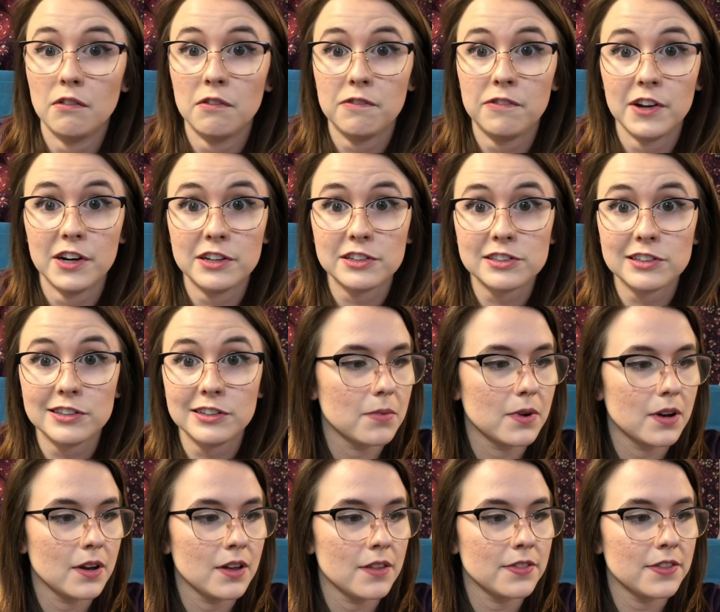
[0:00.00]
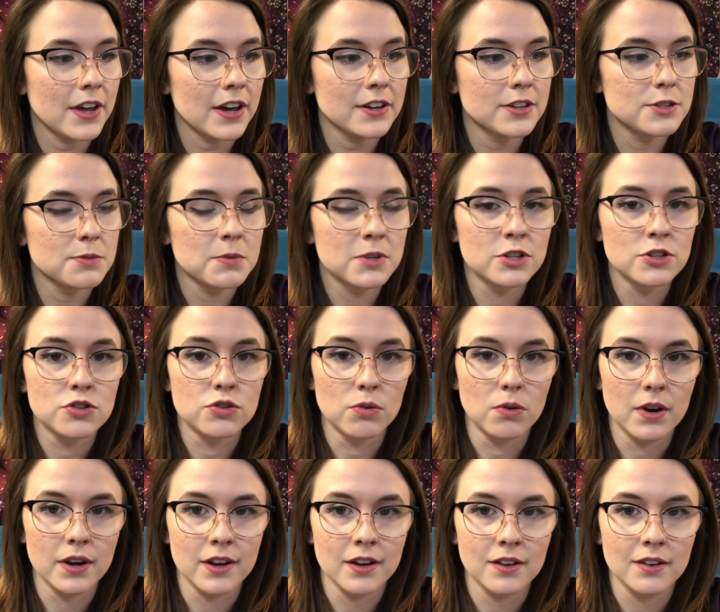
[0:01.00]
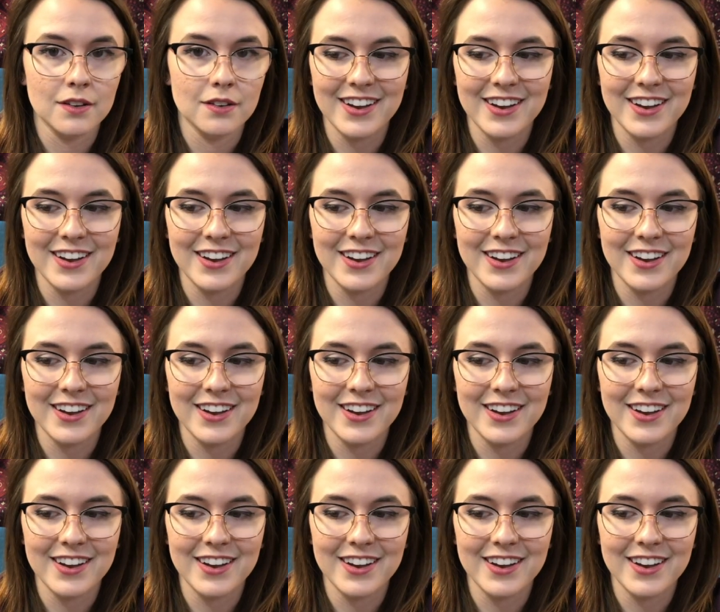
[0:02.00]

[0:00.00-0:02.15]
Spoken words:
finish it. But that has been a joy.